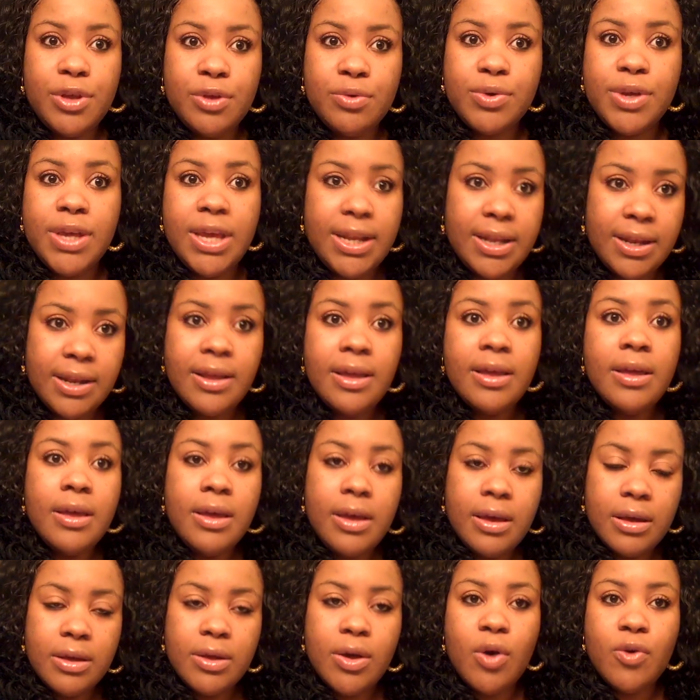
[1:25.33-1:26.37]
you can
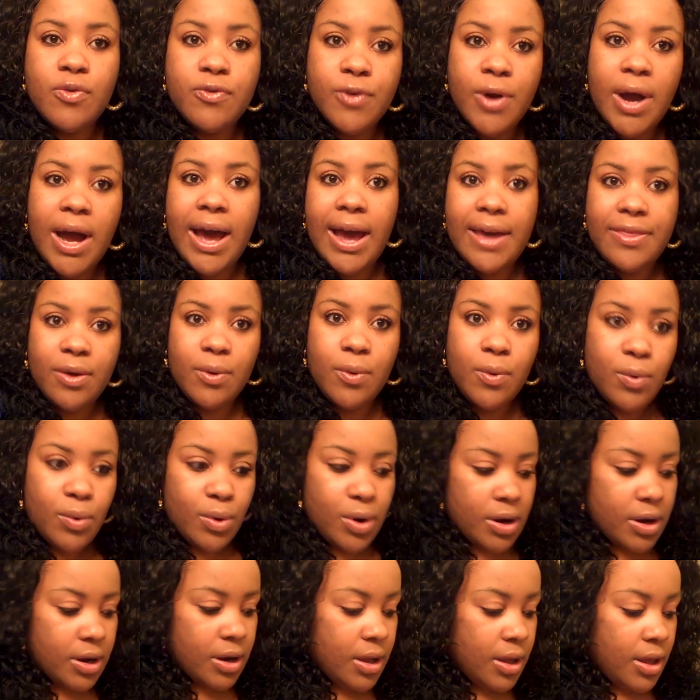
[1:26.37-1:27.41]
go for either
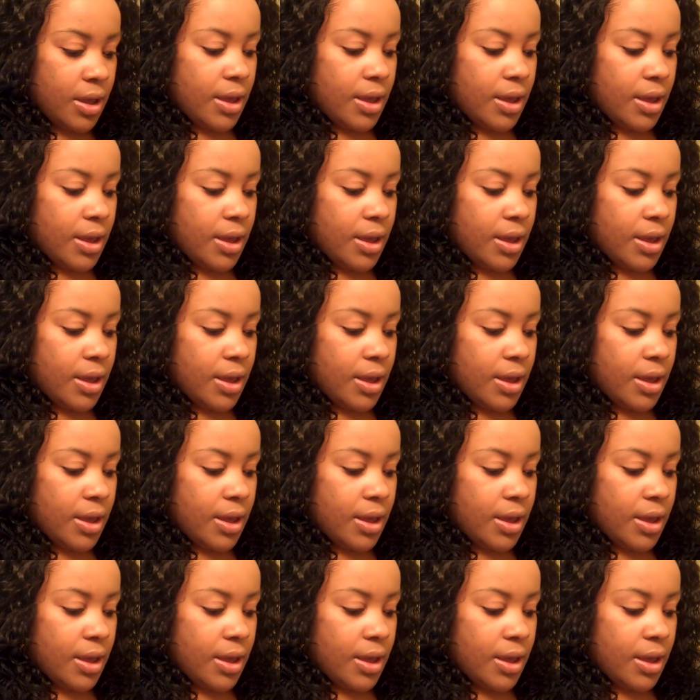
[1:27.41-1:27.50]
or